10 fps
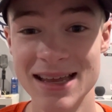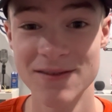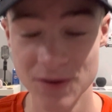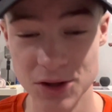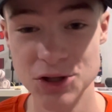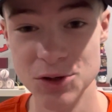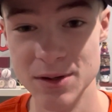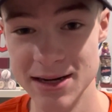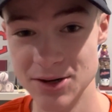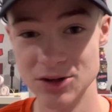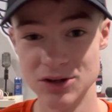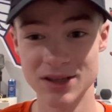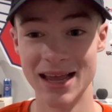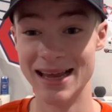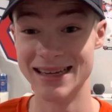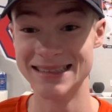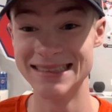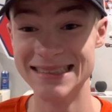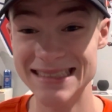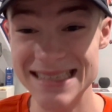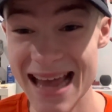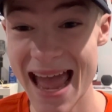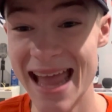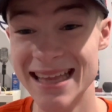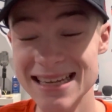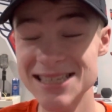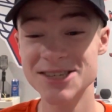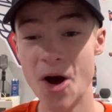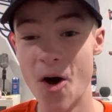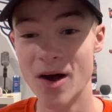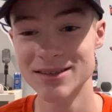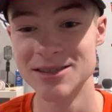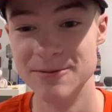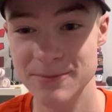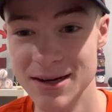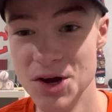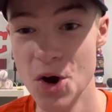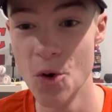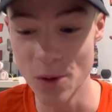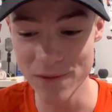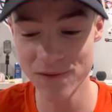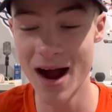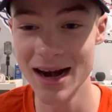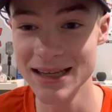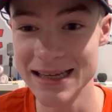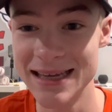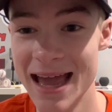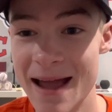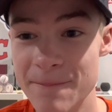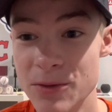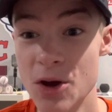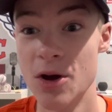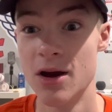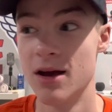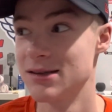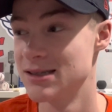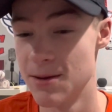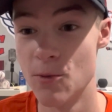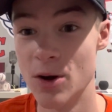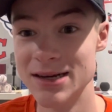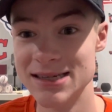for the 2 years. Like, dang, this is awesome. We finally get someone to